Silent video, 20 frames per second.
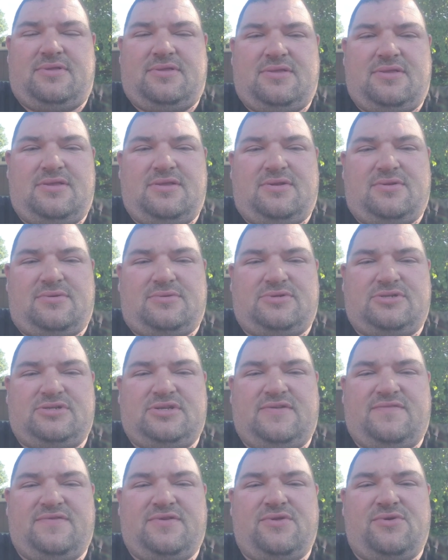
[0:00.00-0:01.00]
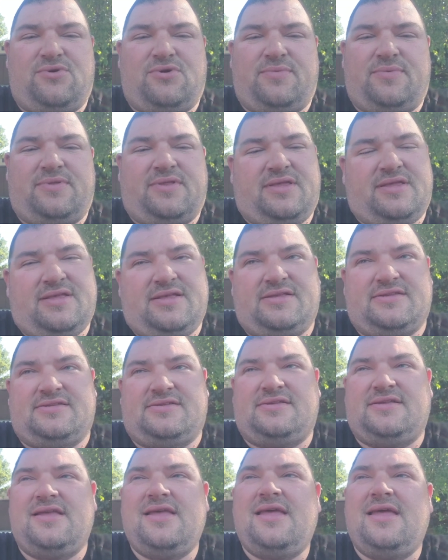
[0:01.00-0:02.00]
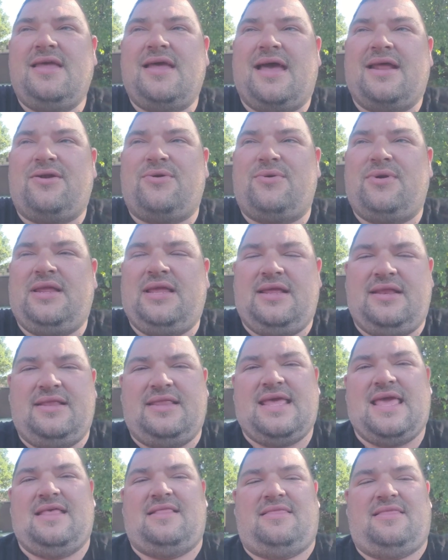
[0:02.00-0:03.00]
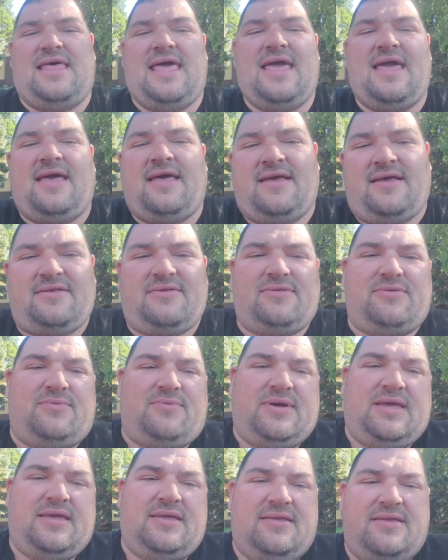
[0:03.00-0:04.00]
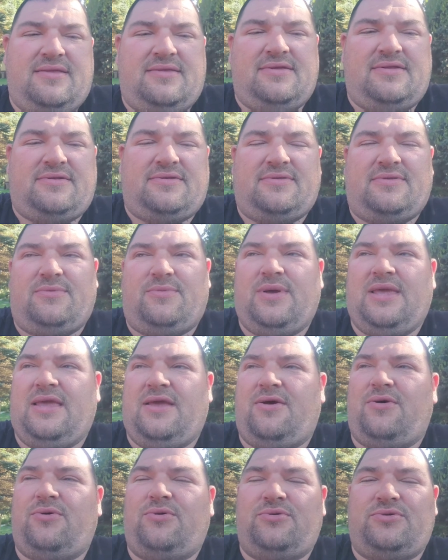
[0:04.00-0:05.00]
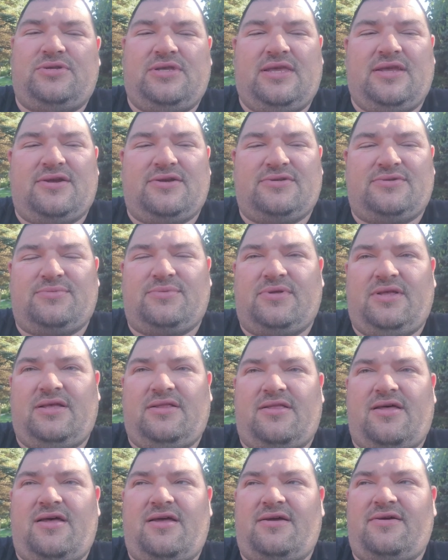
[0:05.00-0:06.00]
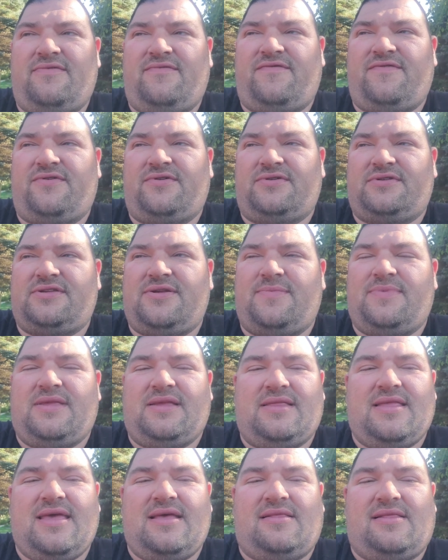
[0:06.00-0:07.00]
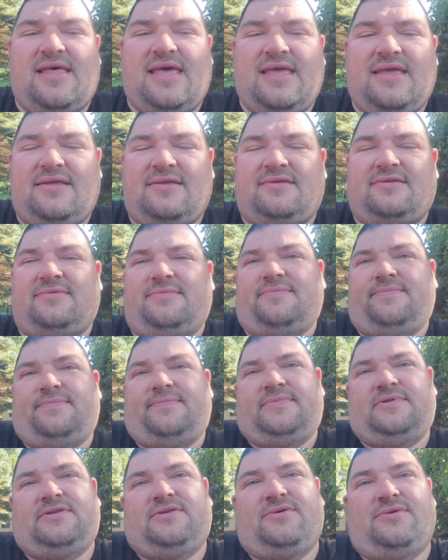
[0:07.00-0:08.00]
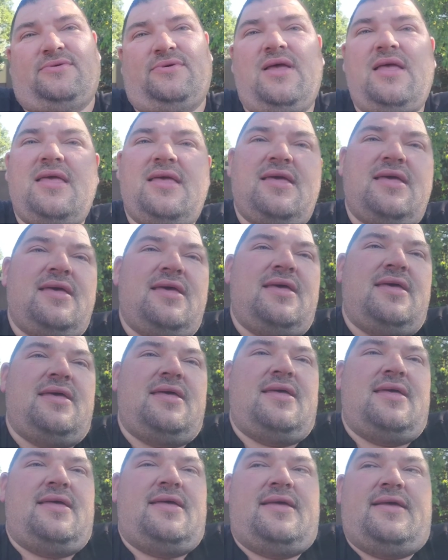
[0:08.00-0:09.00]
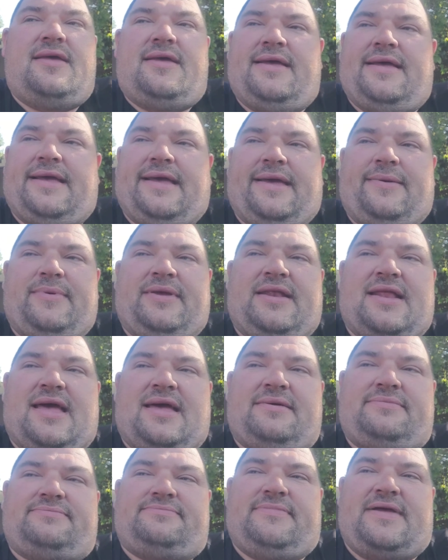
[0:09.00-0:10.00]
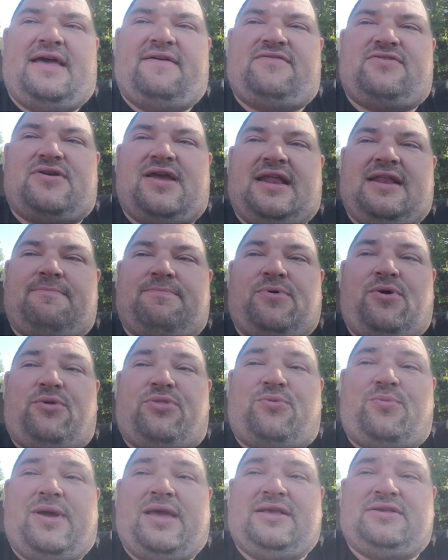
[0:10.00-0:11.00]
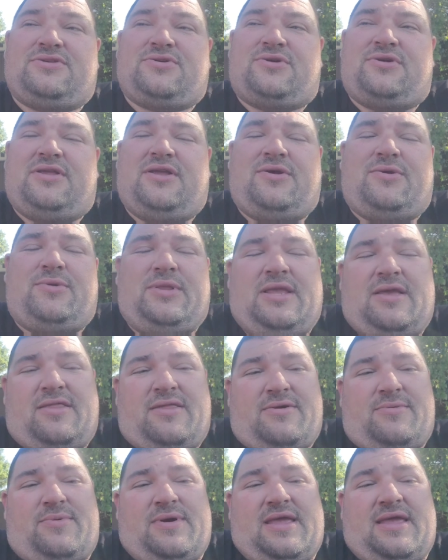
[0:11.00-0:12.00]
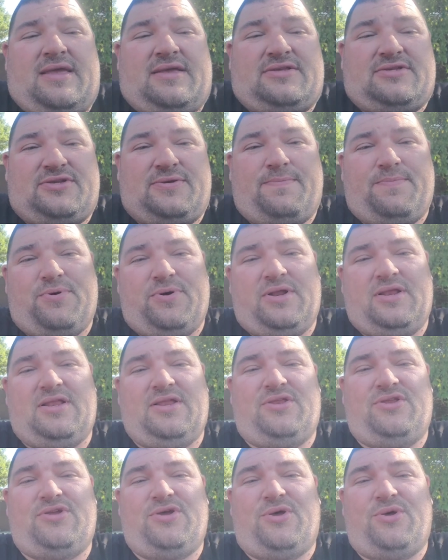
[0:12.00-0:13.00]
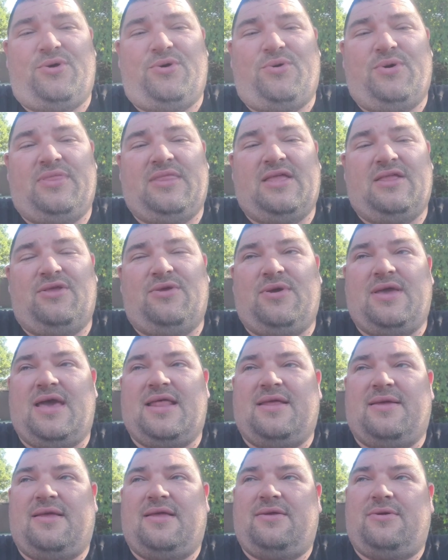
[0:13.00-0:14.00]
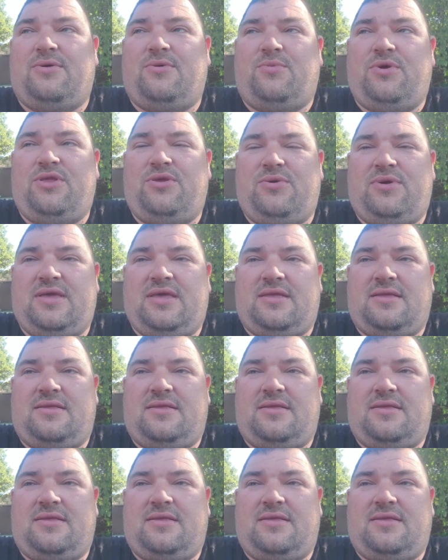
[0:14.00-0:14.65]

you know, shifts normally, because I don't need that lag, the way it, you know, the way it holds gears really long for something that light. So I mean, I've tried it both ways, or the only other way is you put it in tow, and then you gotta, when you get